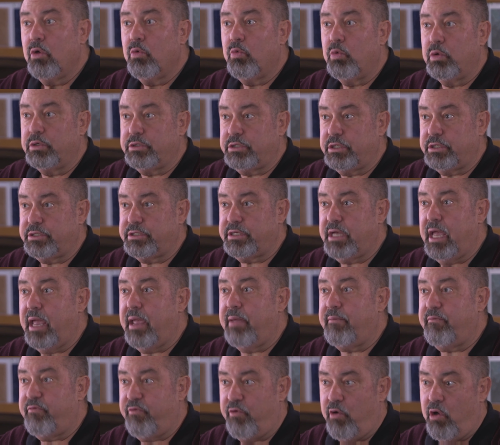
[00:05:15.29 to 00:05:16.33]
was the
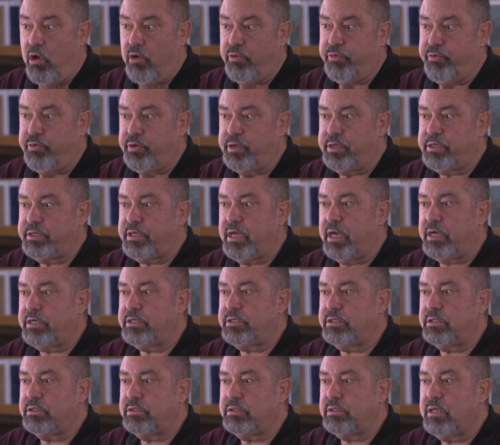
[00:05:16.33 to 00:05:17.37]
same for all three
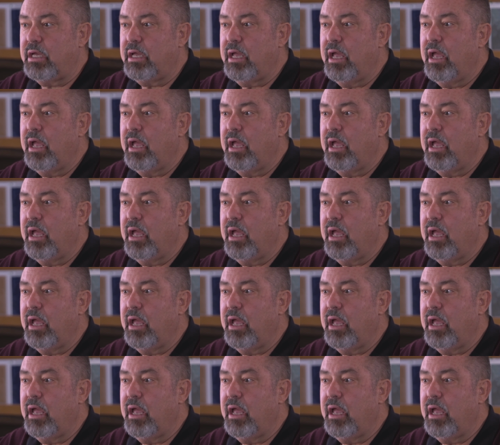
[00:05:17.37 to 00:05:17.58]
sections.